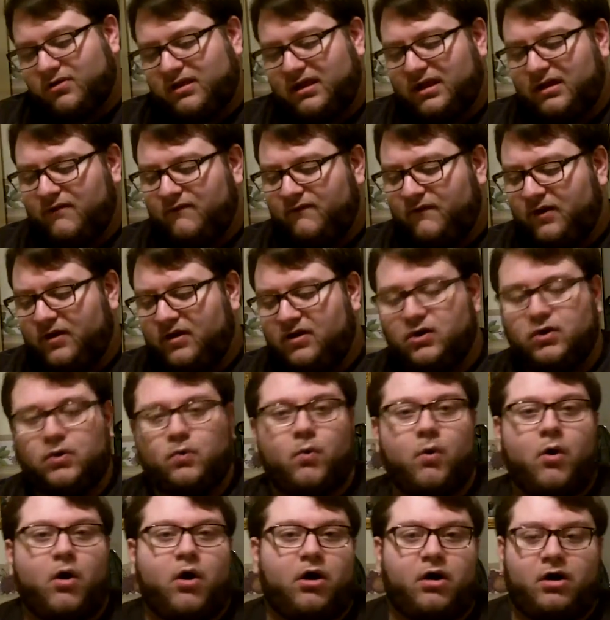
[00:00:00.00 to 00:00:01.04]
It's like very
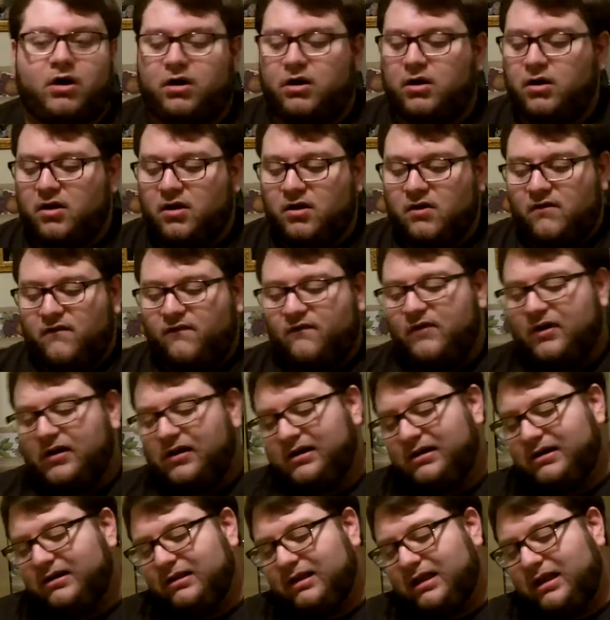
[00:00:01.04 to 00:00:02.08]
noir,
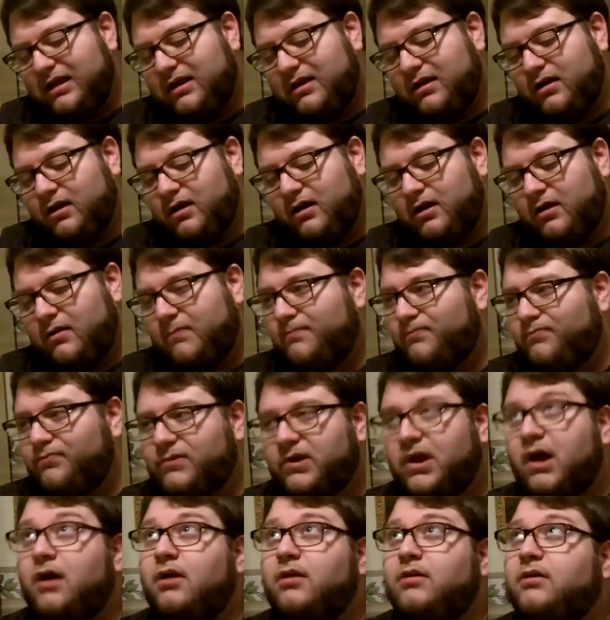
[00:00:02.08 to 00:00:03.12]
very like
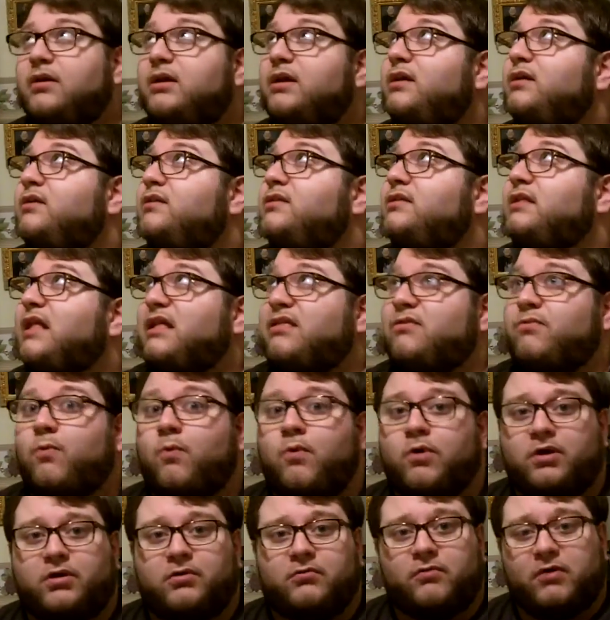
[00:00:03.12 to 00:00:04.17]
colory. That's
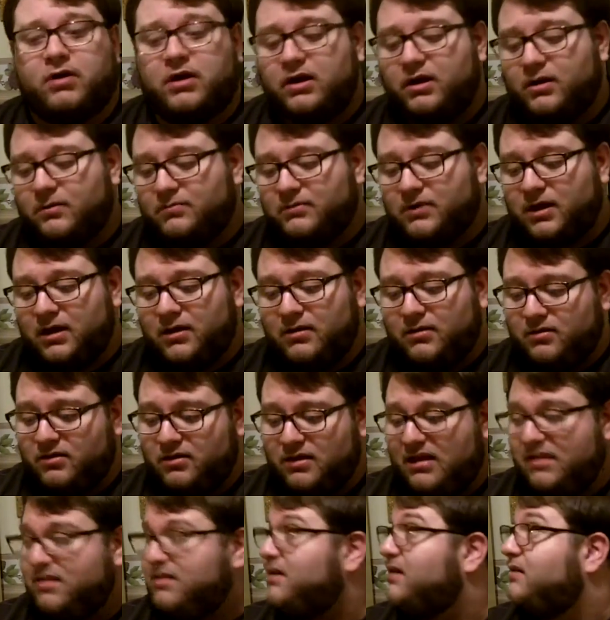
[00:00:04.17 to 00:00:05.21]
water running up top.
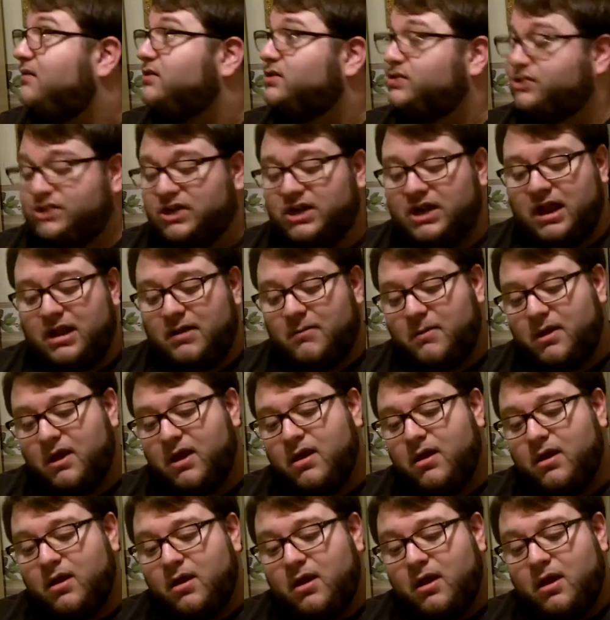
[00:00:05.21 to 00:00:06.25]
That scared the shit out of me.
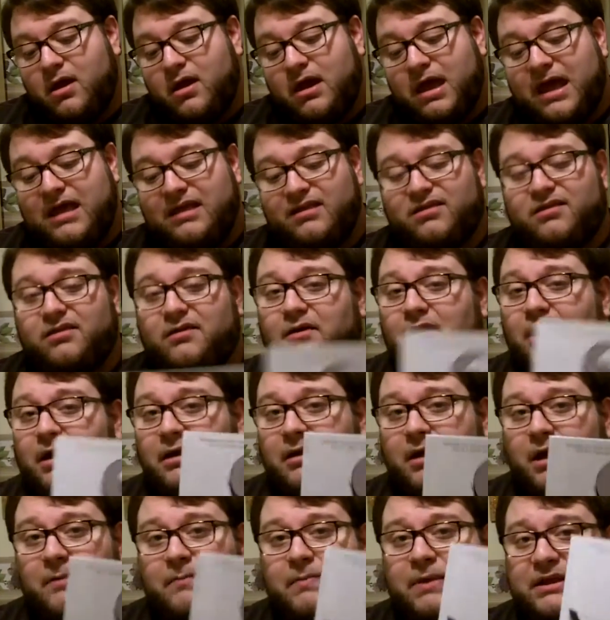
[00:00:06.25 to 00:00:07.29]
And so
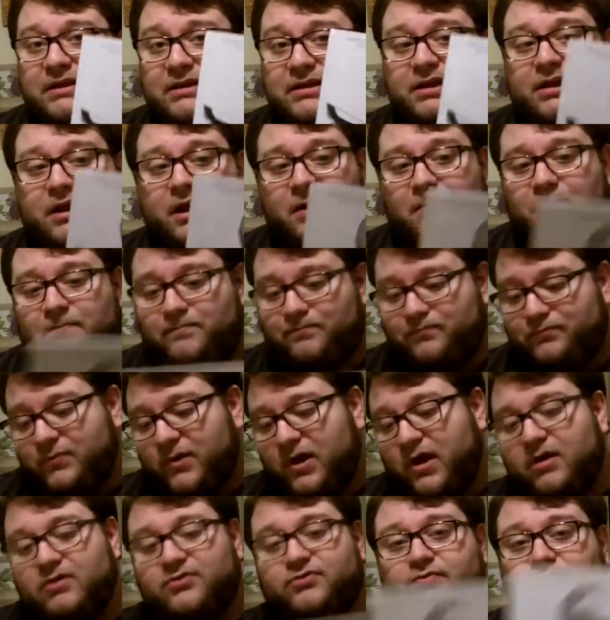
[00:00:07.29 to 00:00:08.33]
I picked it up.
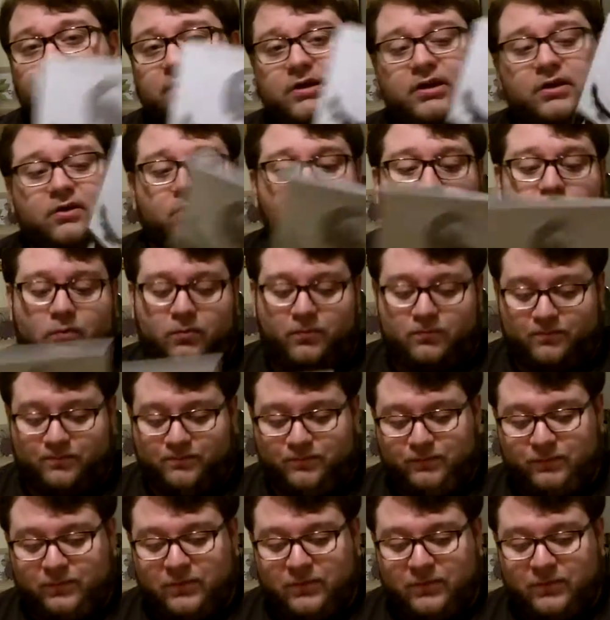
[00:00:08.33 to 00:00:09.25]
It's really cool.